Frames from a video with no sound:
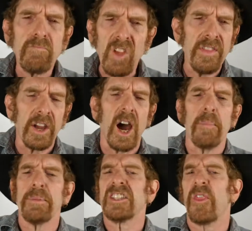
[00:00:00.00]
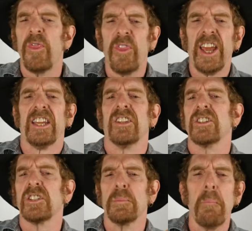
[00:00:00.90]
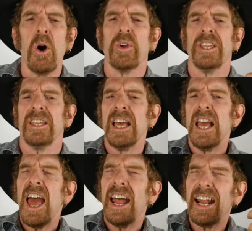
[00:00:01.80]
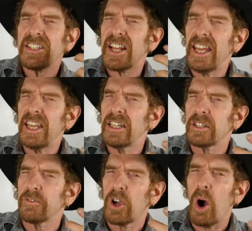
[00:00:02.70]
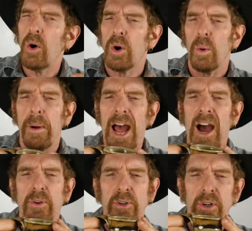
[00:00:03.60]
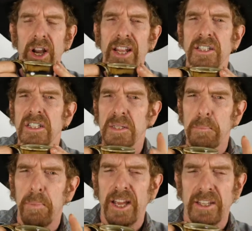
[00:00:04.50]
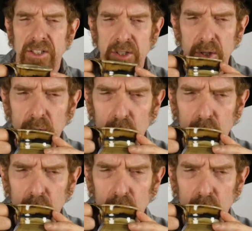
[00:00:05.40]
The cup is thick, smoky, and has a hint of cocoa powder and spice.